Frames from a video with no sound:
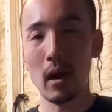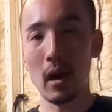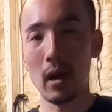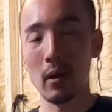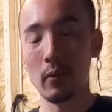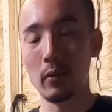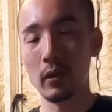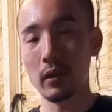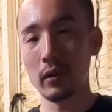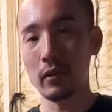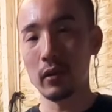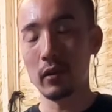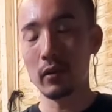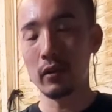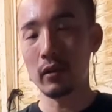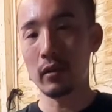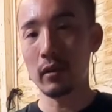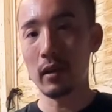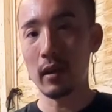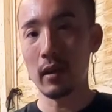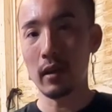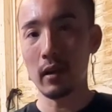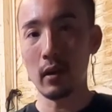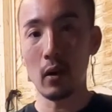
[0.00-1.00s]
I
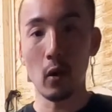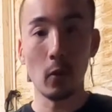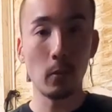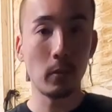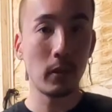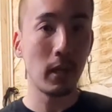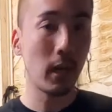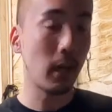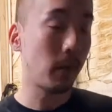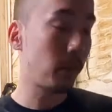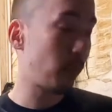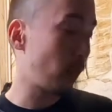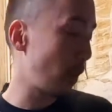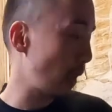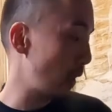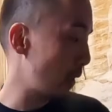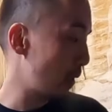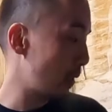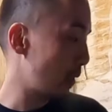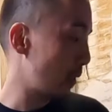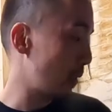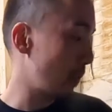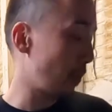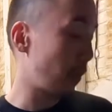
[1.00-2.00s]
researched that Hope Tech
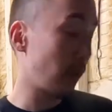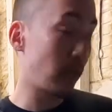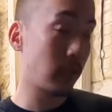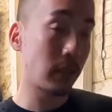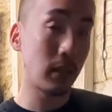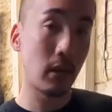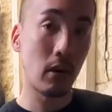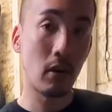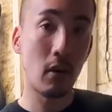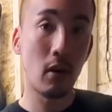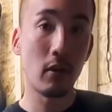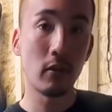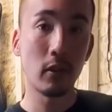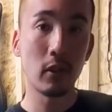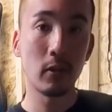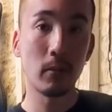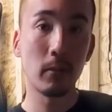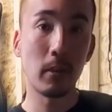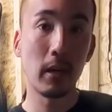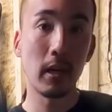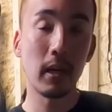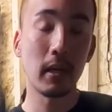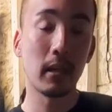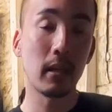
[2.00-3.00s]
brakes, the brakes that are on this
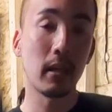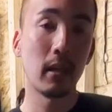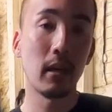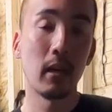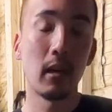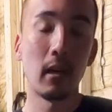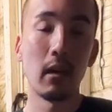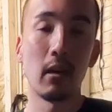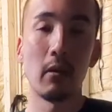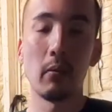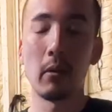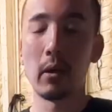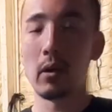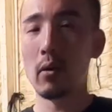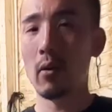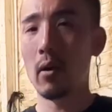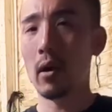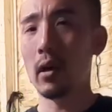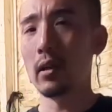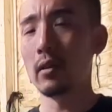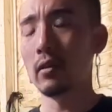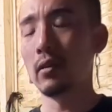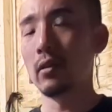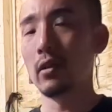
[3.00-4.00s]
bike,
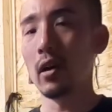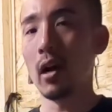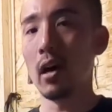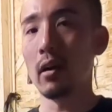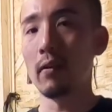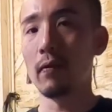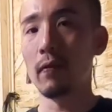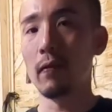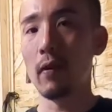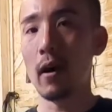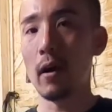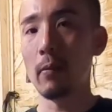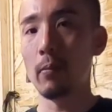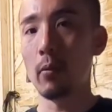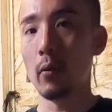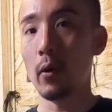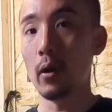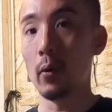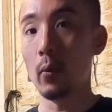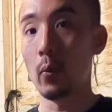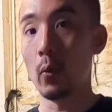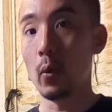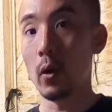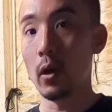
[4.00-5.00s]
requires DOT
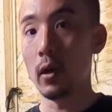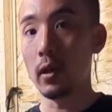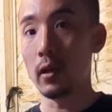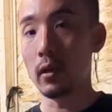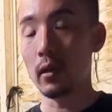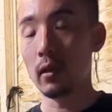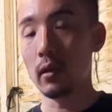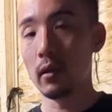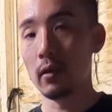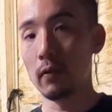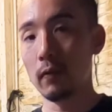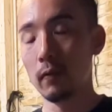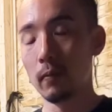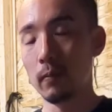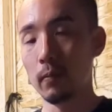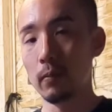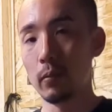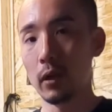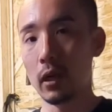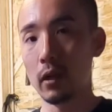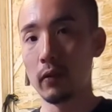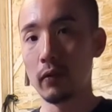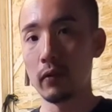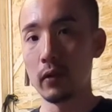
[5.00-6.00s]
5.1
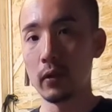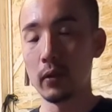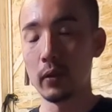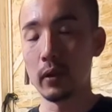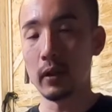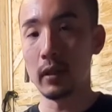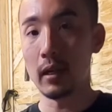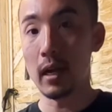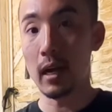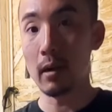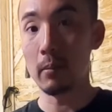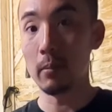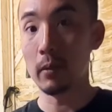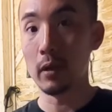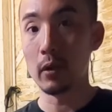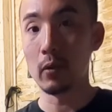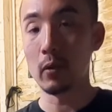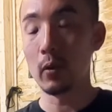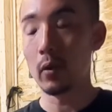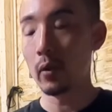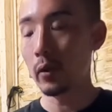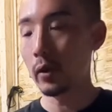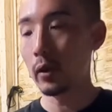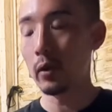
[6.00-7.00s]
brake fluid, not
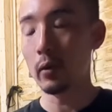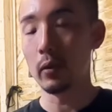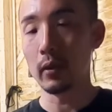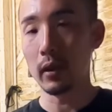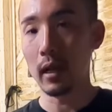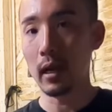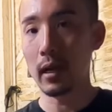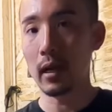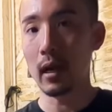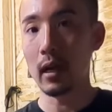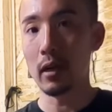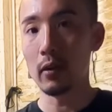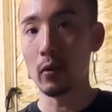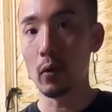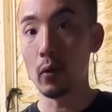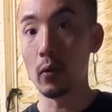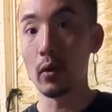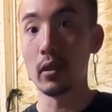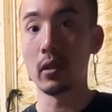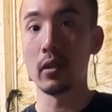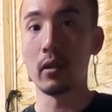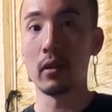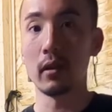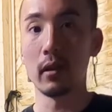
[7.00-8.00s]
mineral oil like I
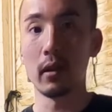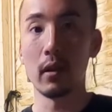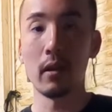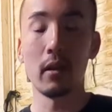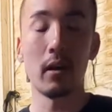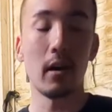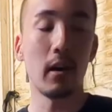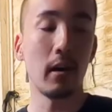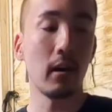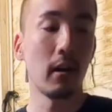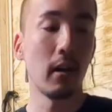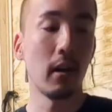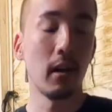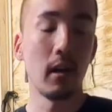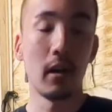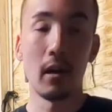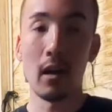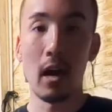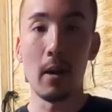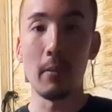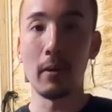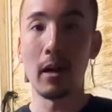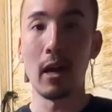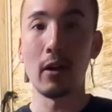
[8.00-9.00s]
originally thought.
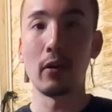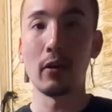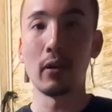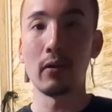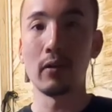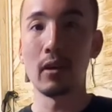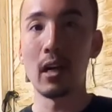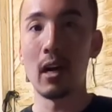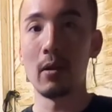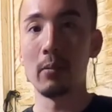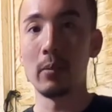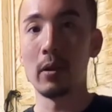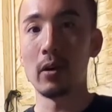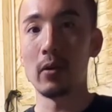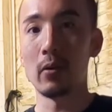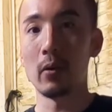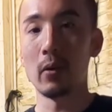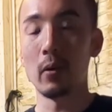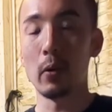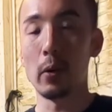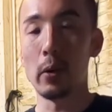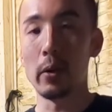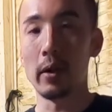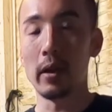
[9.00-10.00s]
I mean, I don't even have mineral
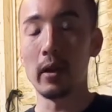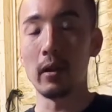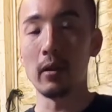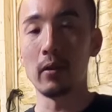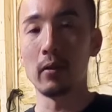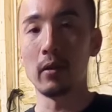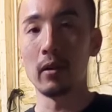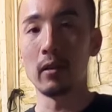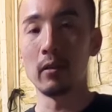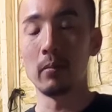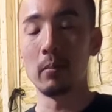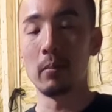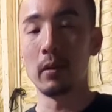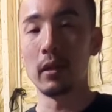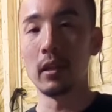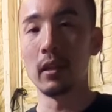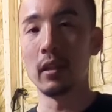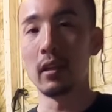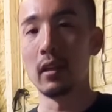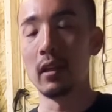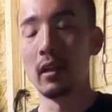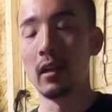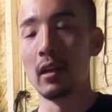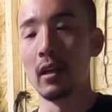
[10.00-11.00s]
oil anyway, but
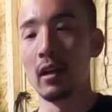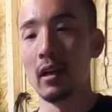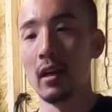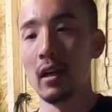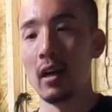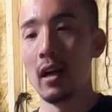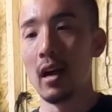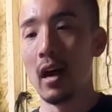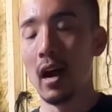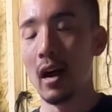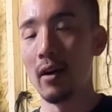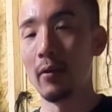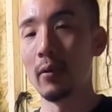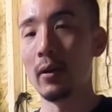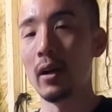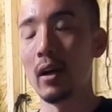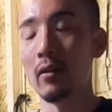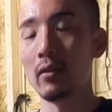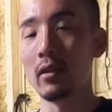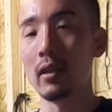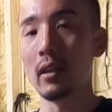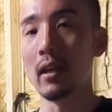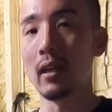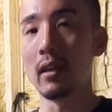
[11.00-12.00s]
I would
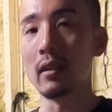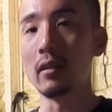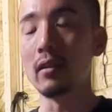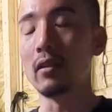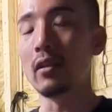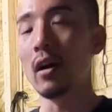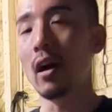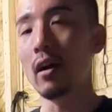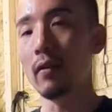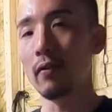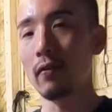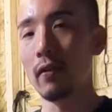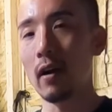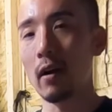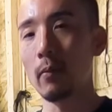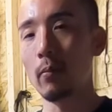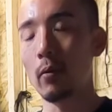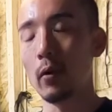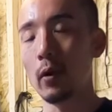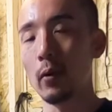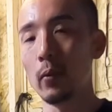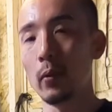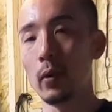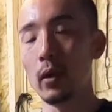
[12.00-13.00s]
have to get dot
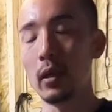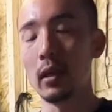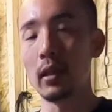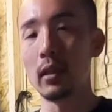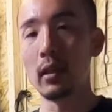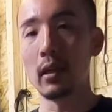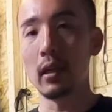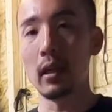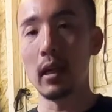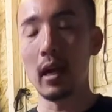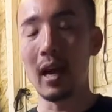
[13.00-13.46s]
5.1.